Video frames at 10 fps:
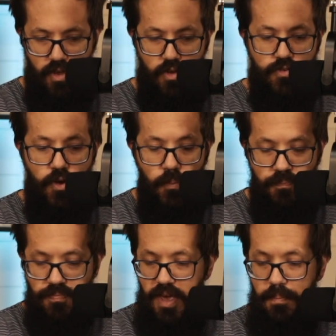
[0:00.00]
So
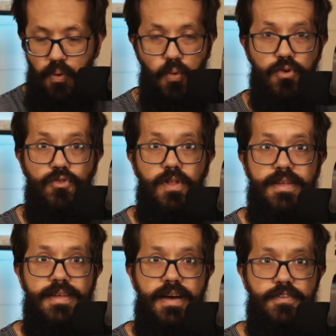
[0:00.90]
it pours really
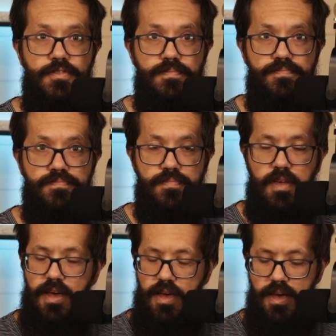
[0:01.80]
nice,
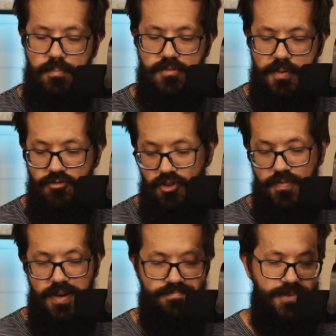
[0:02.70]
especially
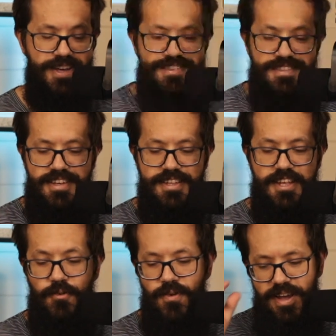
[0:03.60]
if since I did
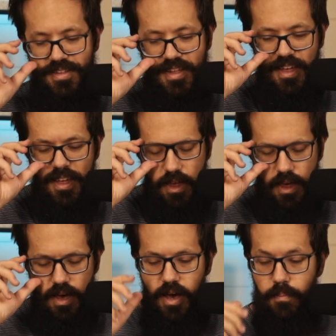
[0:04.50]
it right.
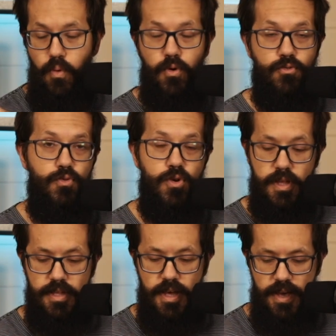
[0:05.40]
It pours
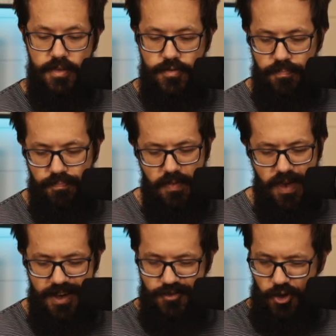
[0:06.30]
really nice.
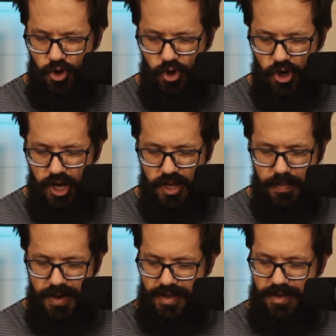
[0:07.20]
Has a good
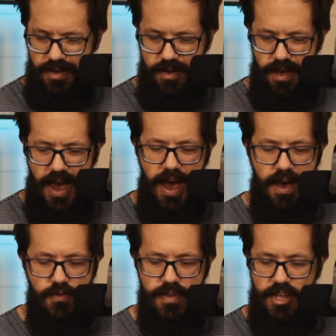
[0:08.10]
about a
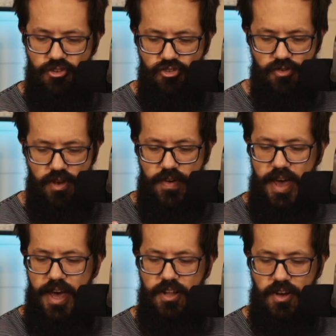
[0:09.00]
half an inch of a
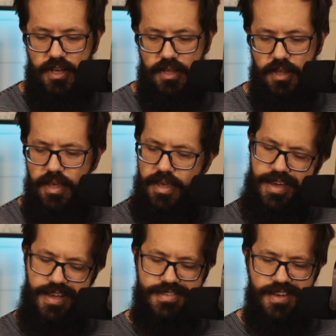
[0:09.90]
head on it.
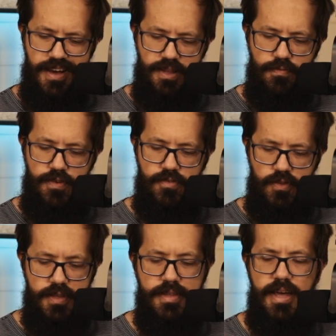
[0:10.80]
It's kind of
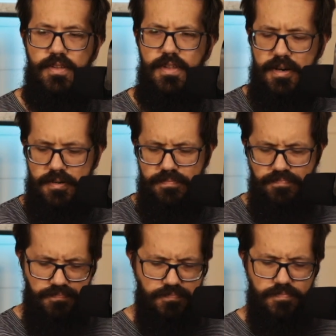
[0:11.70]
fizzling down now,
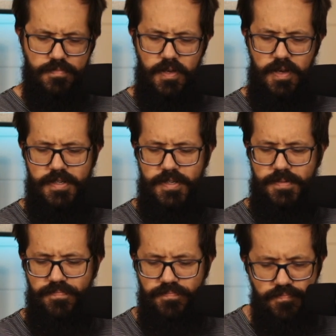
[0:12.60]

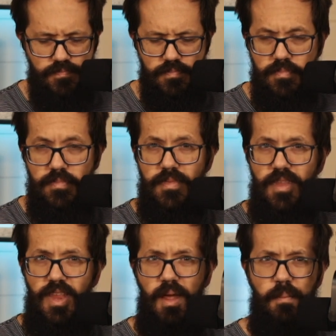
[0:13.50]
um,
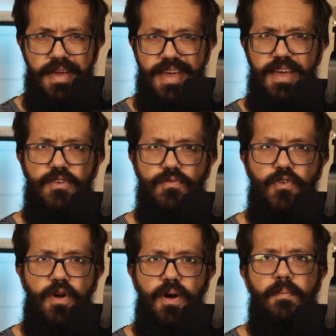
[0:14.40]
but even
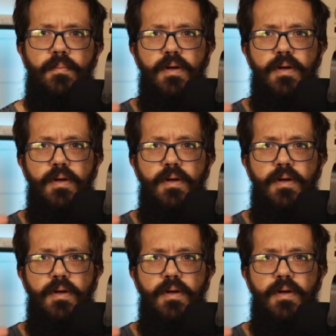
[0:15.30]
from